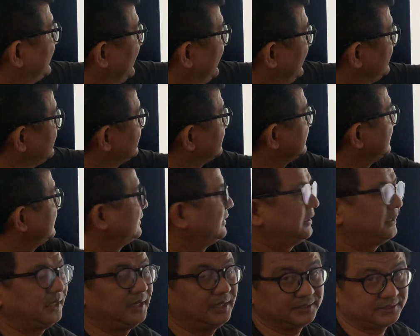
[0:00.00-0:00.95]
that.
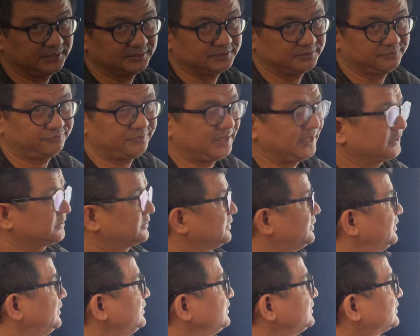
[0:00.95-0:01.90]
I get the
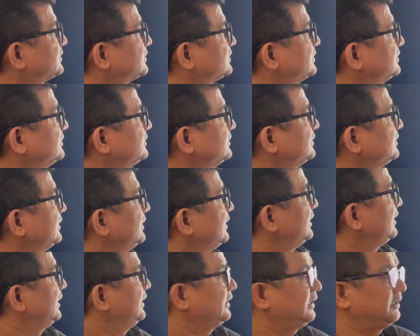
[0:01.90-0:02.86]
factors.
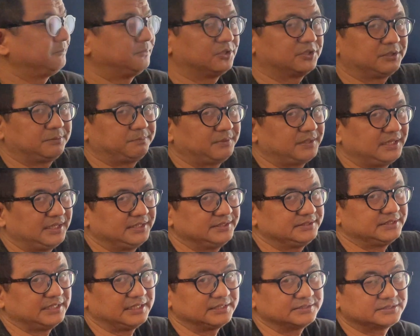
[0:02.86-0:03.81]
And I multiply,
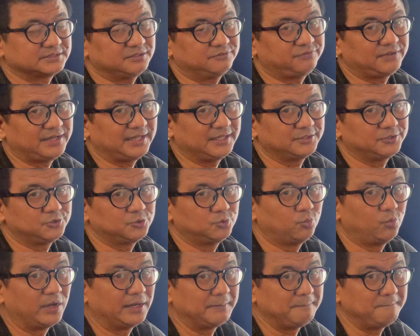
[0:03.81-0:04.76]
that's the value,
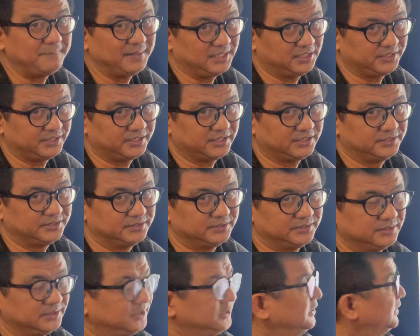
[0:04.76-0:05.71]
1 million.
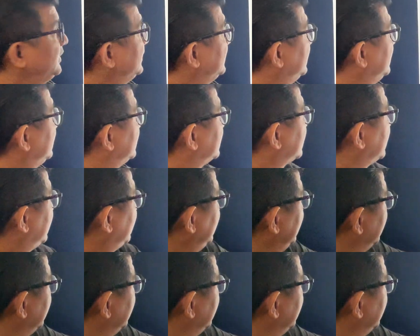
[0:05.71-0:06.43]
Okay,